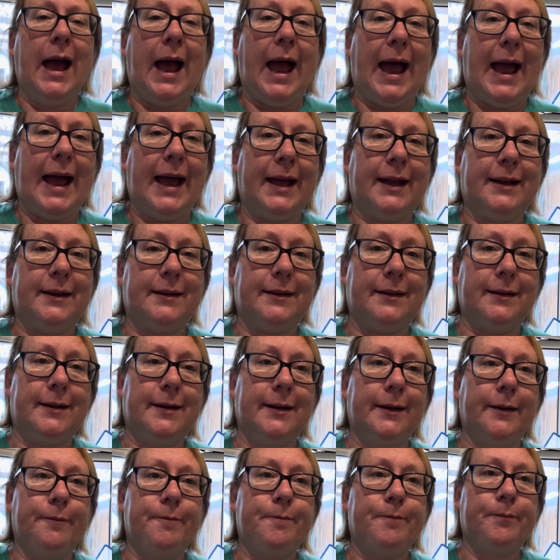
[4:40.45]
and
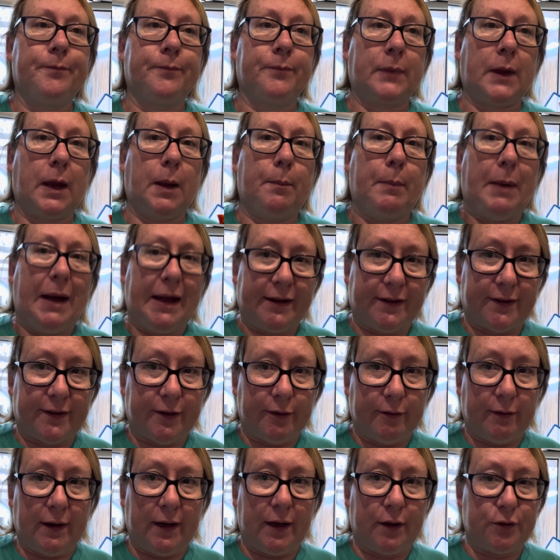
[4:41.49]
pasta
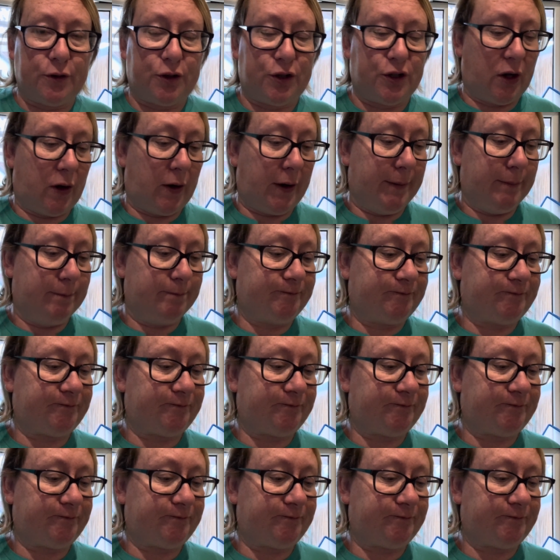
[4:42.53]
at lunchtime.